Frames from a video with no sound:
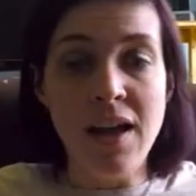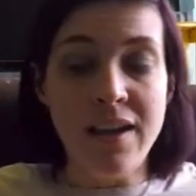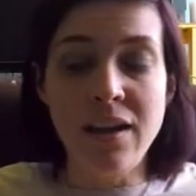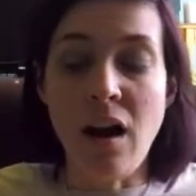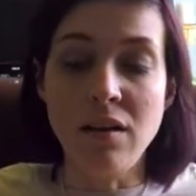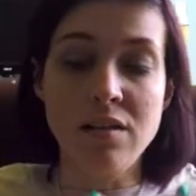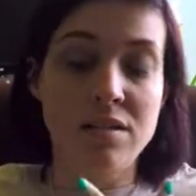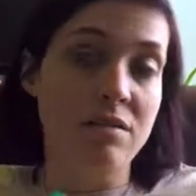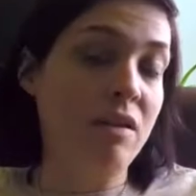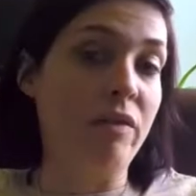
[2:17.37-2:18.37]
he
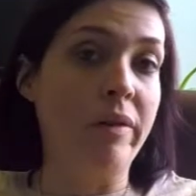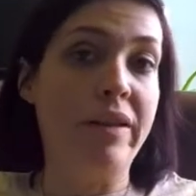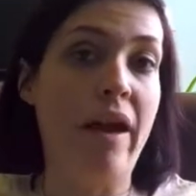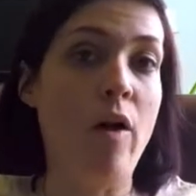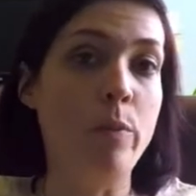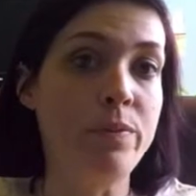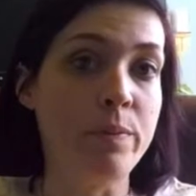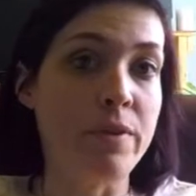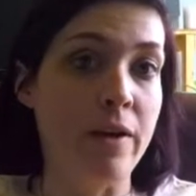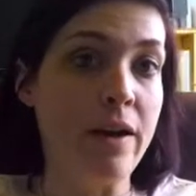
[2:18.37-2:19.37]
honestly never really helped
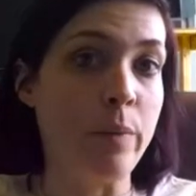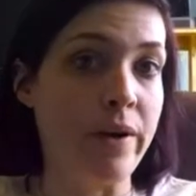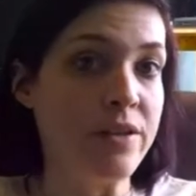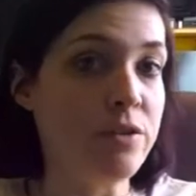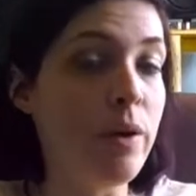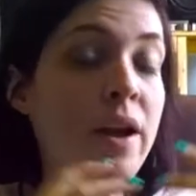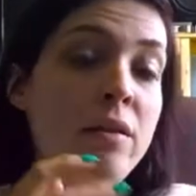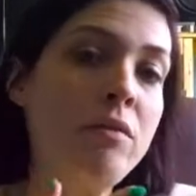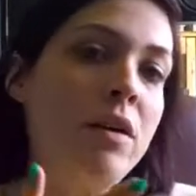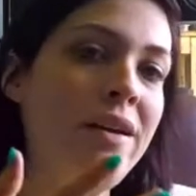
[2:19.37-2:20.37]
up there anyway, so
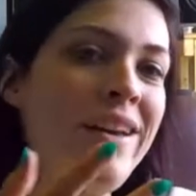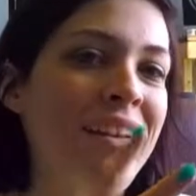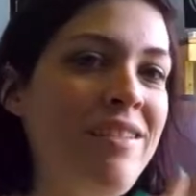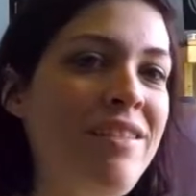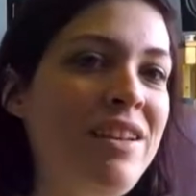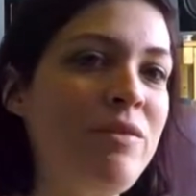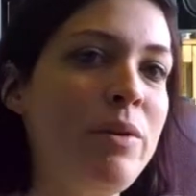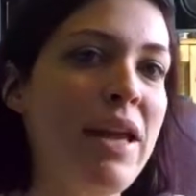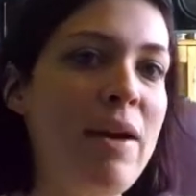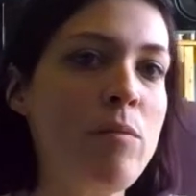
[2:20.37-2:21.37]
I didn't
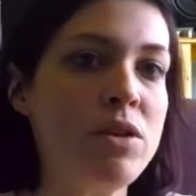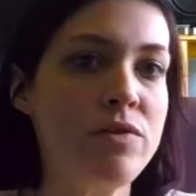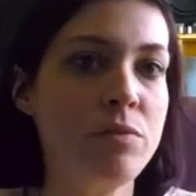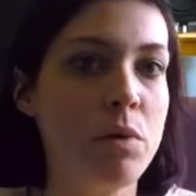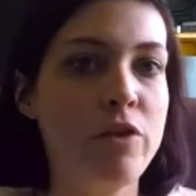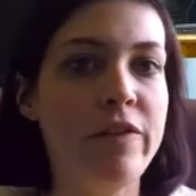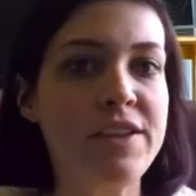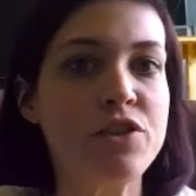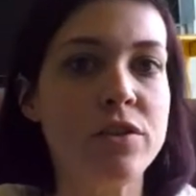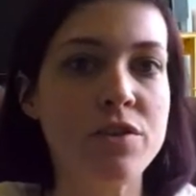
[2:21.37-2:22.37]
really have much of a
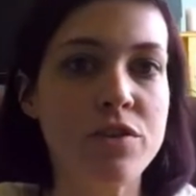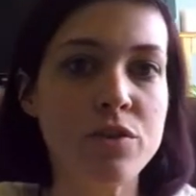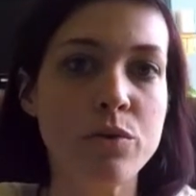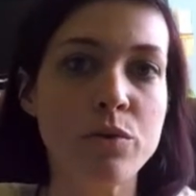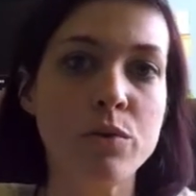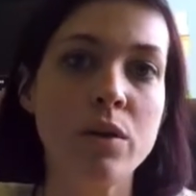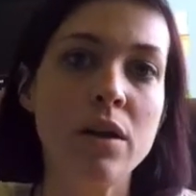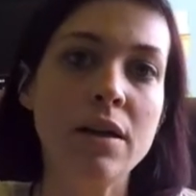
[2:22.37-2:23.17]
motivation to